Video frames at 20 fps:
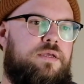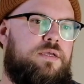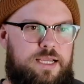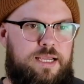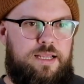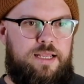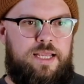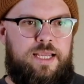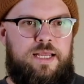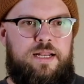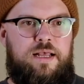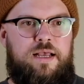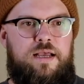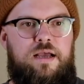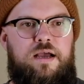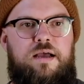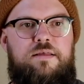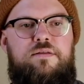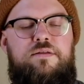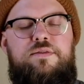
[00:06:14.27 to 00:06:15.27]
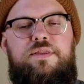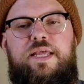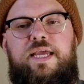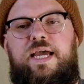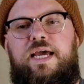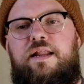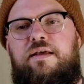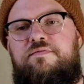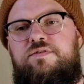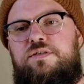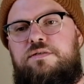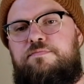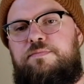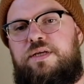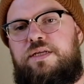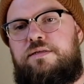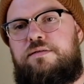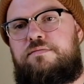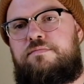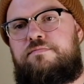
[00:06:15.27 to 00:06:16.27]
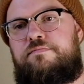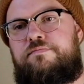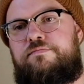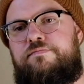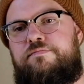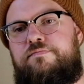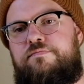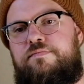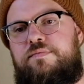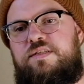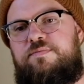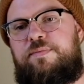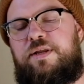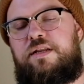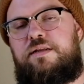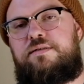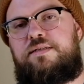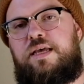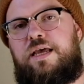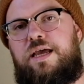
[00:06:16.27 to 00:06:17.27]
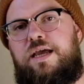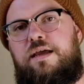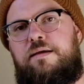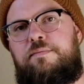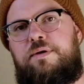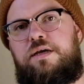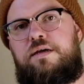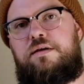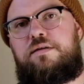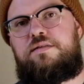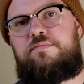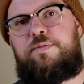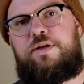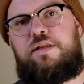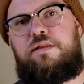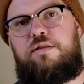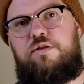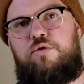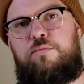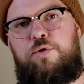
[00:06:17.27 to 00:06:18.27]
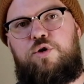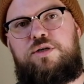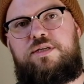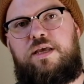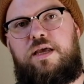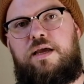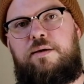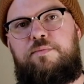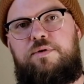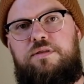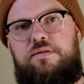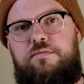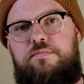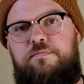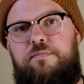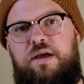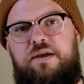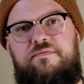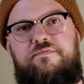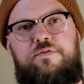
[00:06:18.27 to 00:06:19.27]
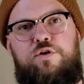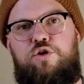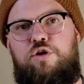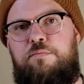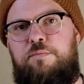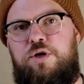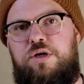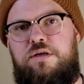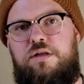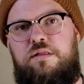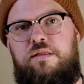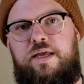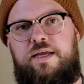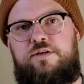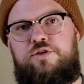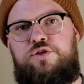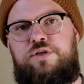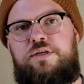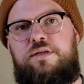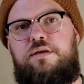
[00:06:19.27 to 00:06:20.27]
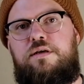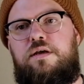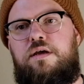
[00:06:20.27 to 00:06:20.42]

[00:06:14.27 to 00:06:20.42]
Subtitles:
And other than that, I've just been spending a little more time with my photo book collection.